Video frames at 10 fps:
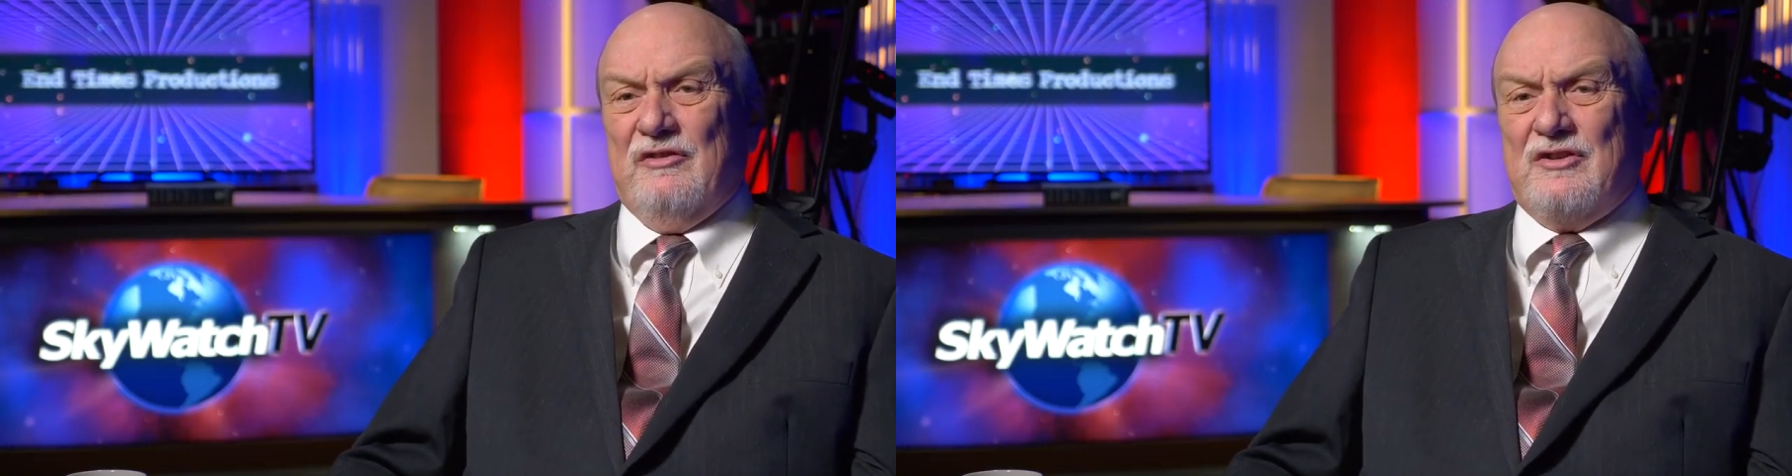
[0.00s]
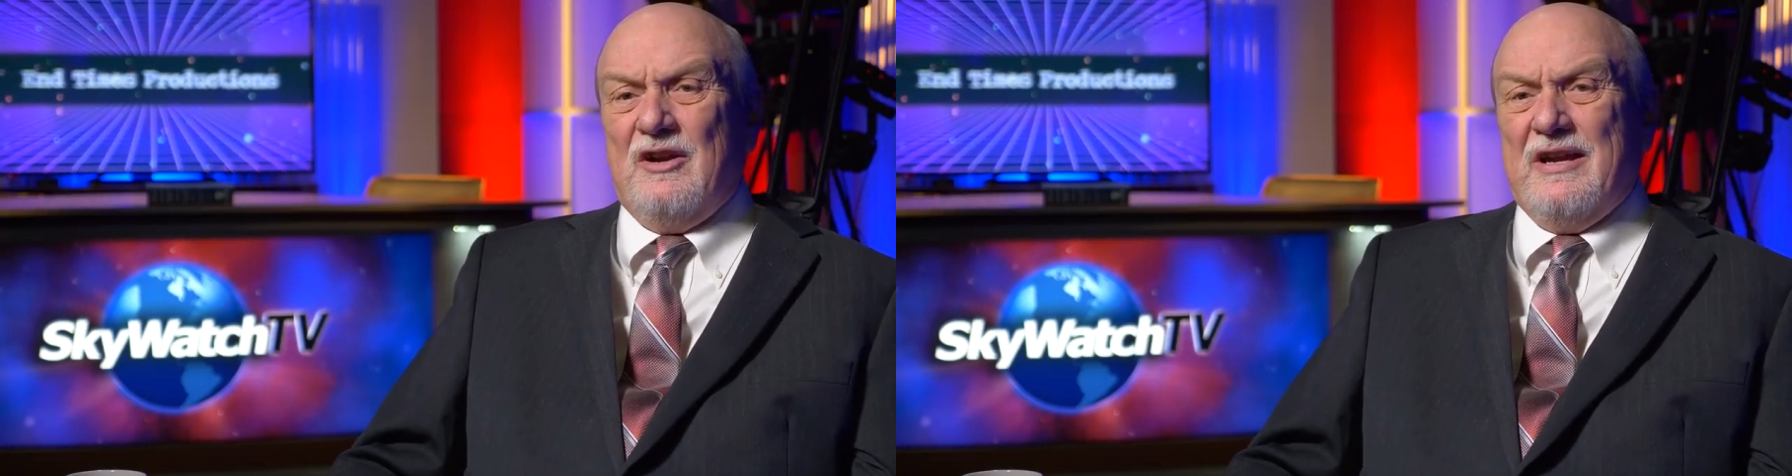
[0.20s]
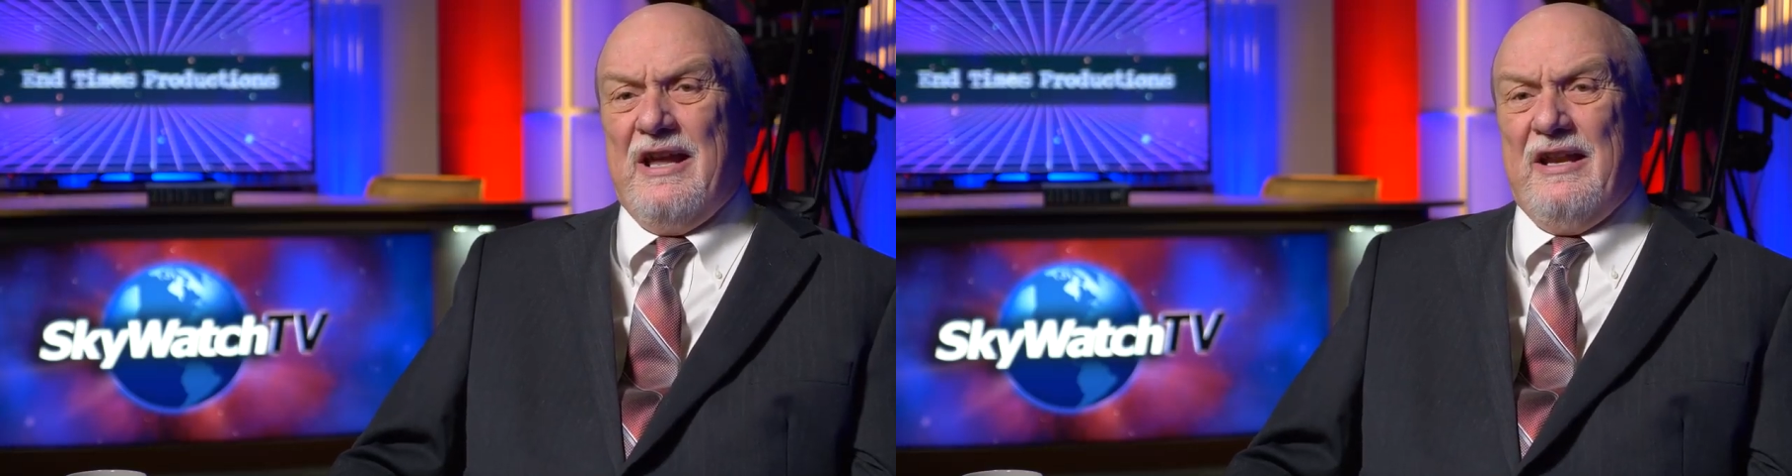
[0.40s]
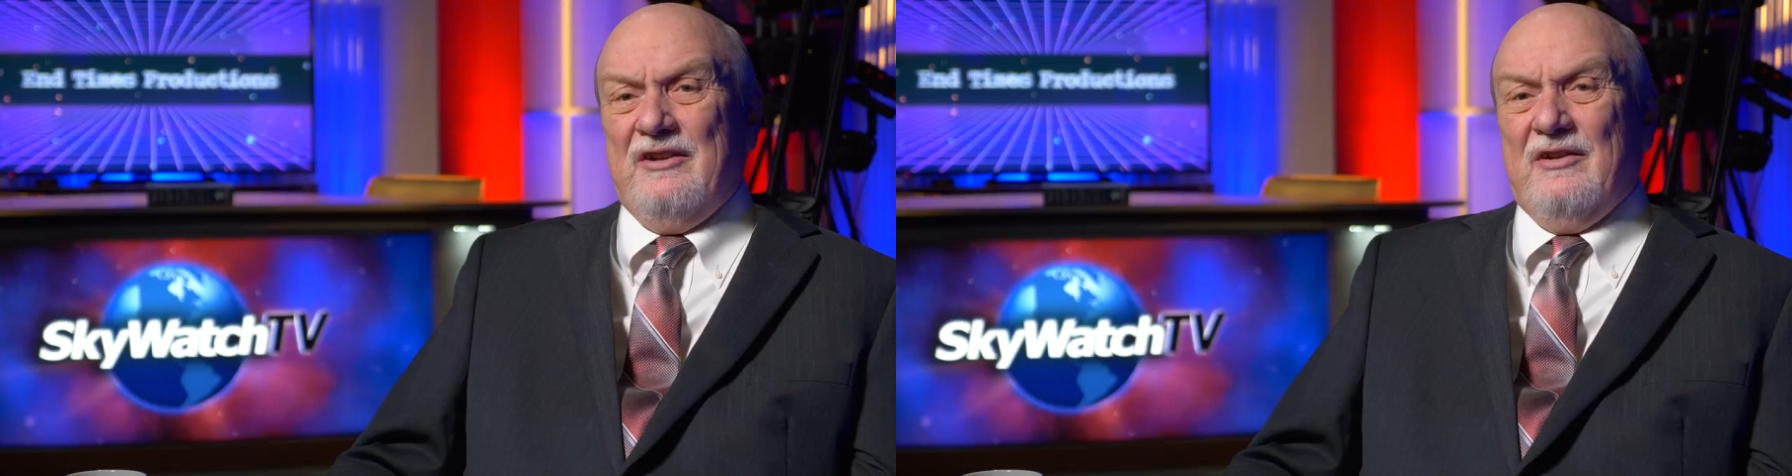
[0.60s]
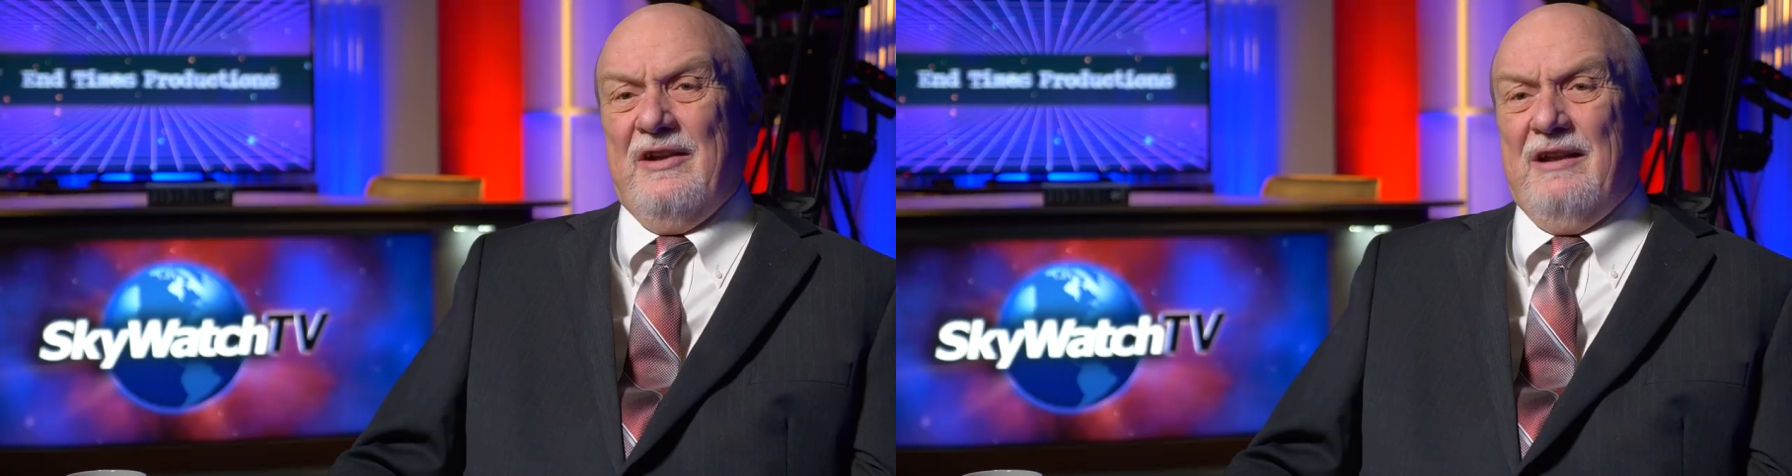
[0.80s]
Stargate
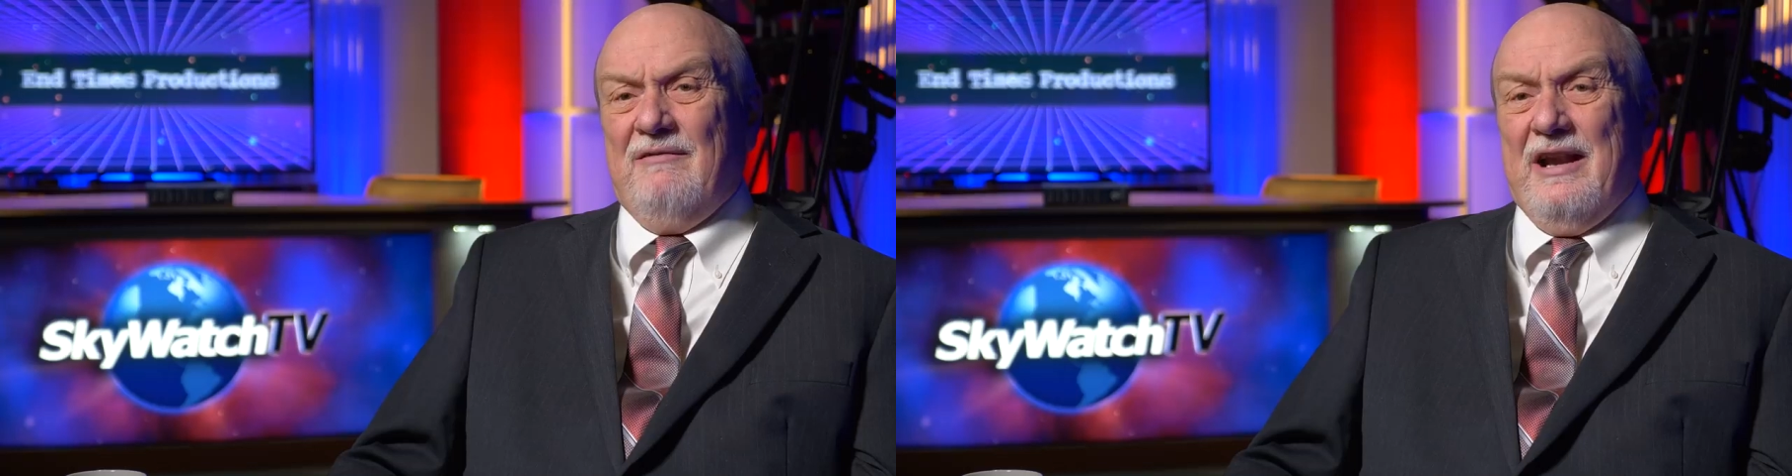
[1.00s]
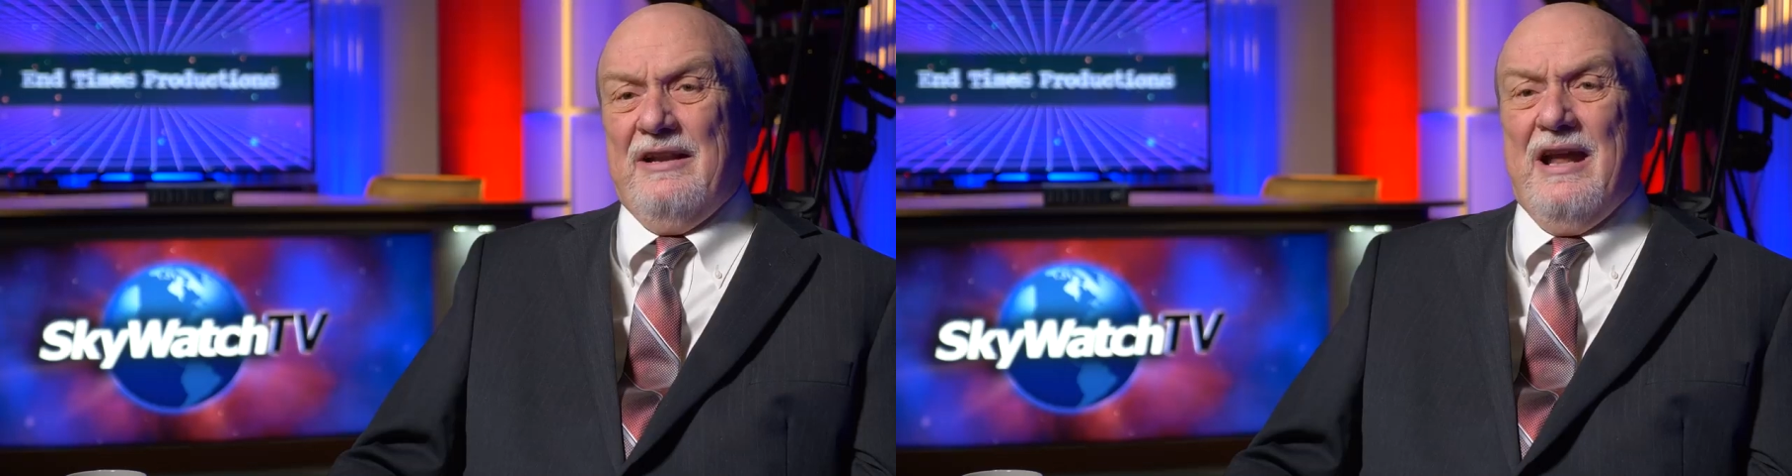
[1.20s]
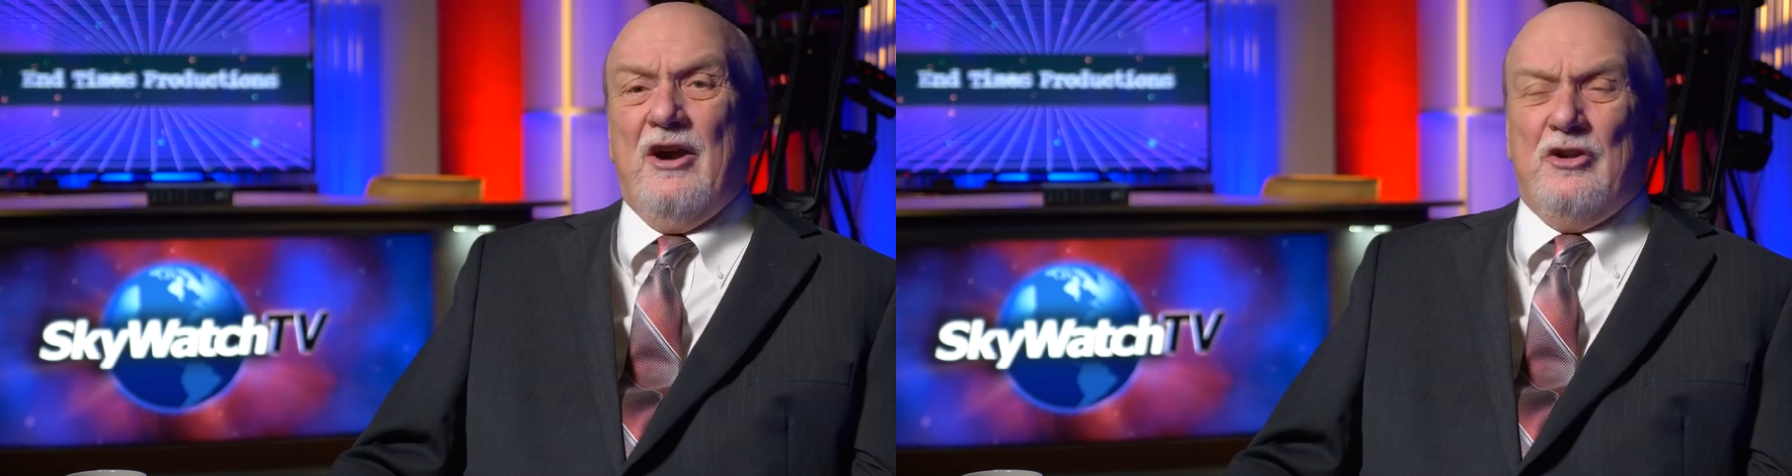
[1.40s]
in your head right now,